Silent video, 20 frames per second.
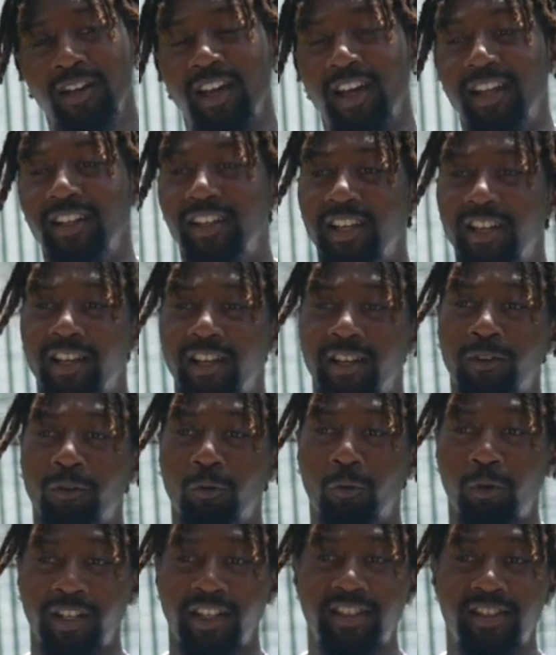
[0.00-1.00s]
And then
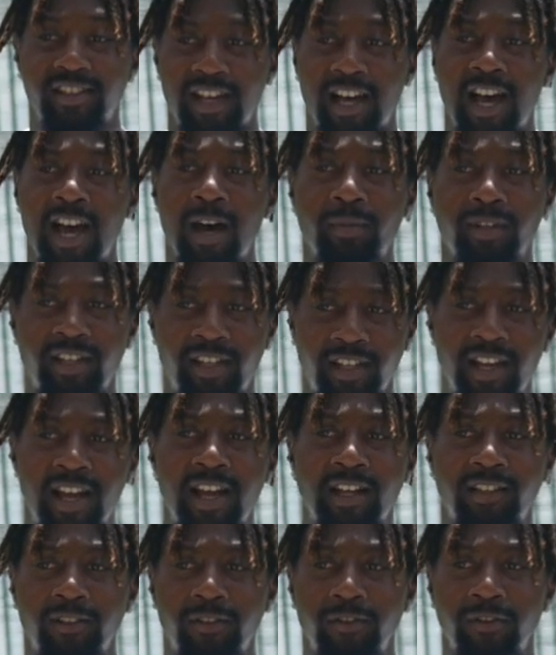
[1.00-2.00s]
when it's time to get
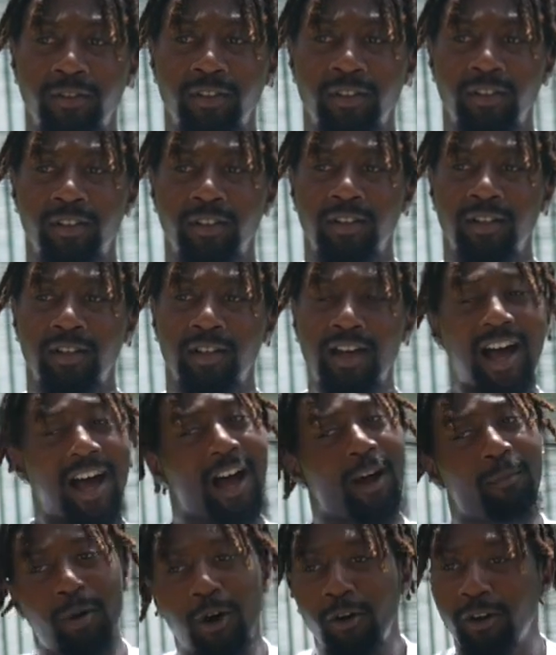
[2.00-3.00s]

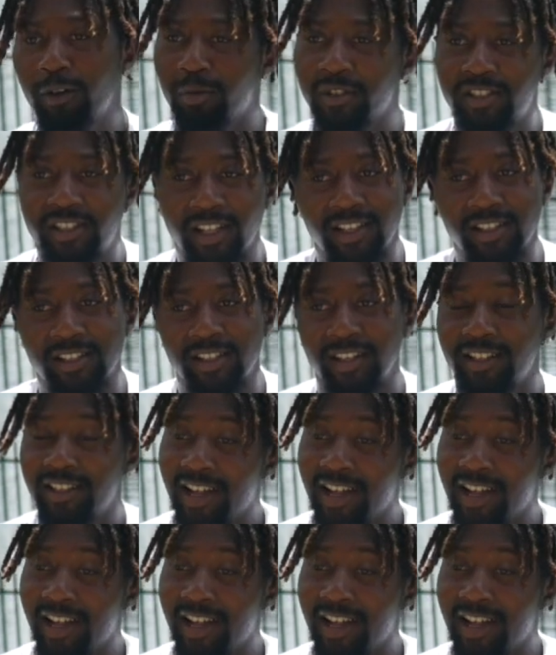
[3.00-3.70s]
active, bro, it was just,